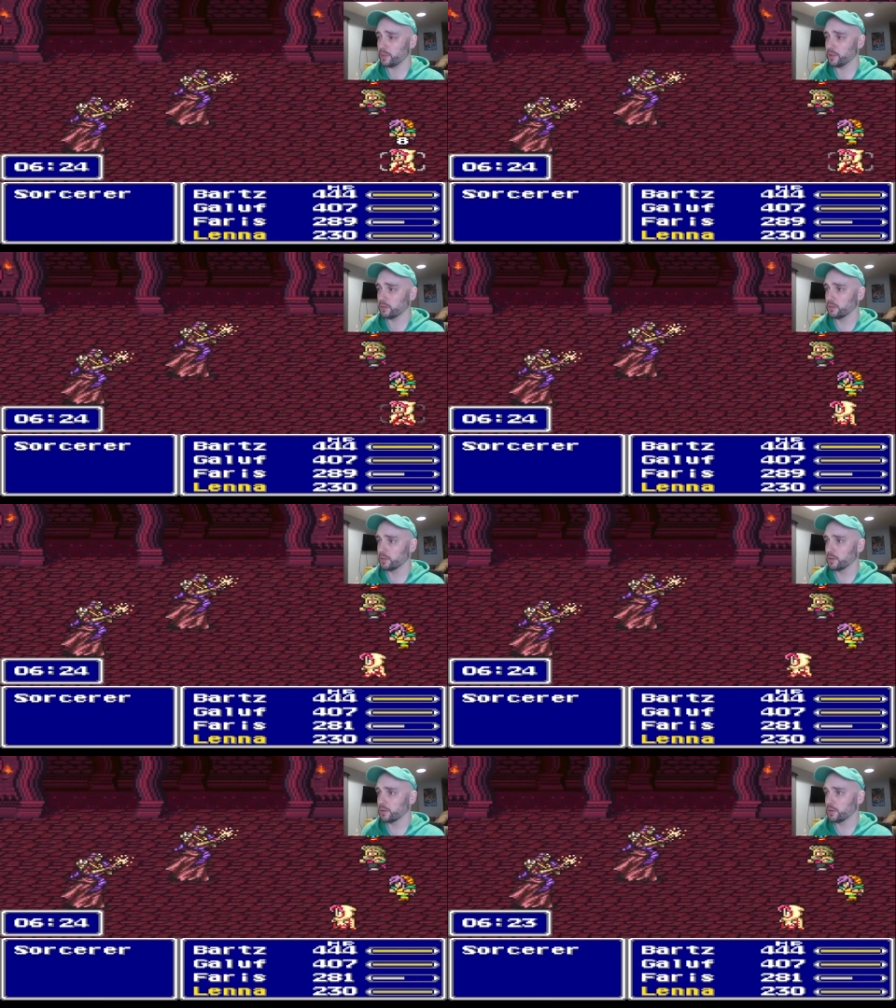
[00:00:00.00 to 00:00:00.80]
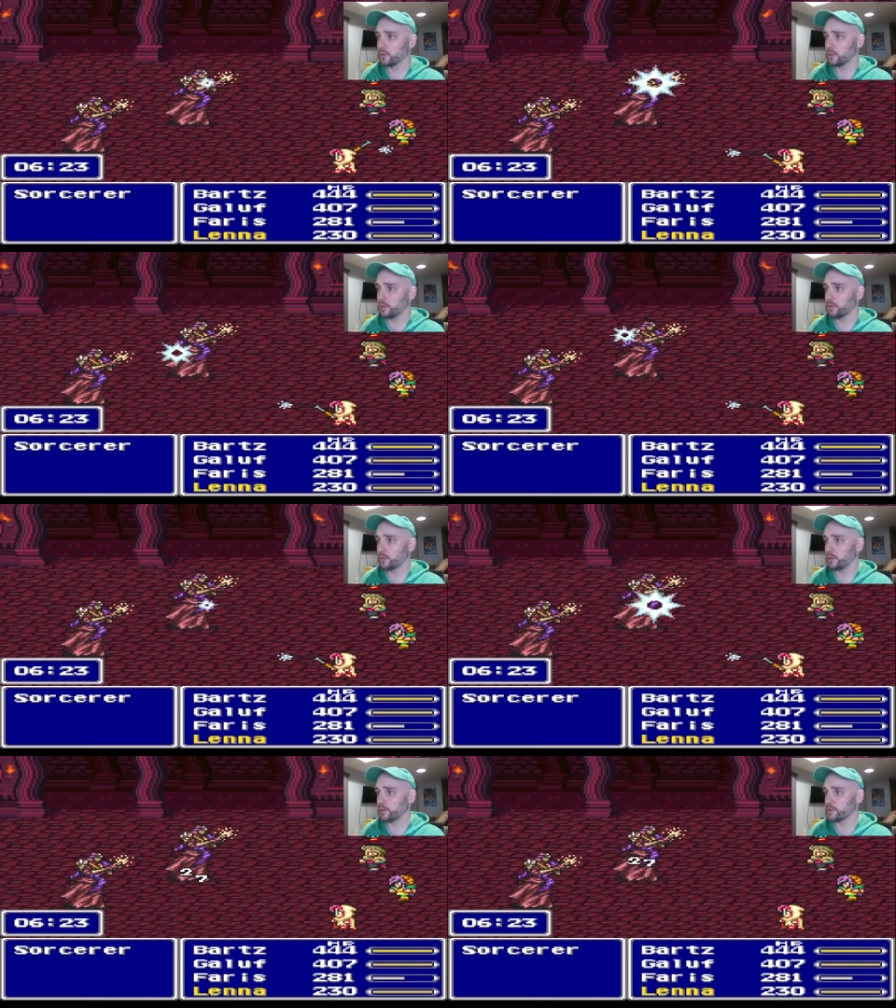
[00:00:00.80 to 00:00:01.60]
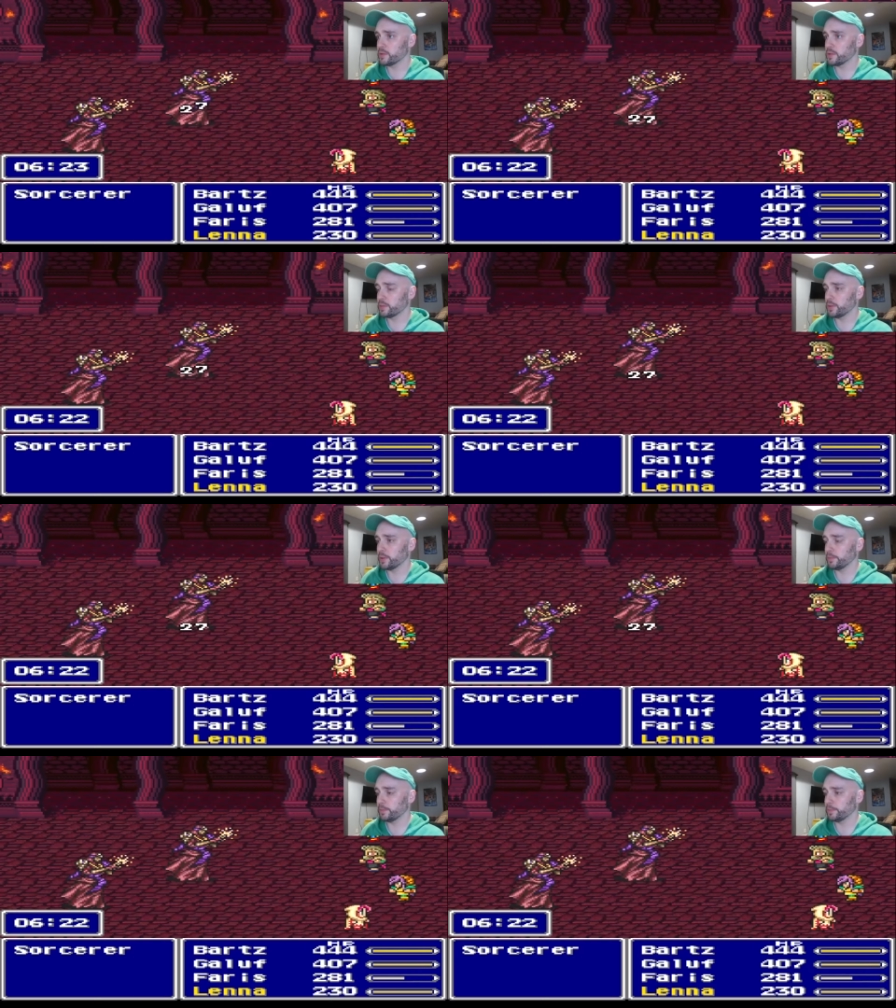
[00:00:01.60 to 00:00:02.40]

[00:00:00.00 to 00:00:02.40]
but who knows at this point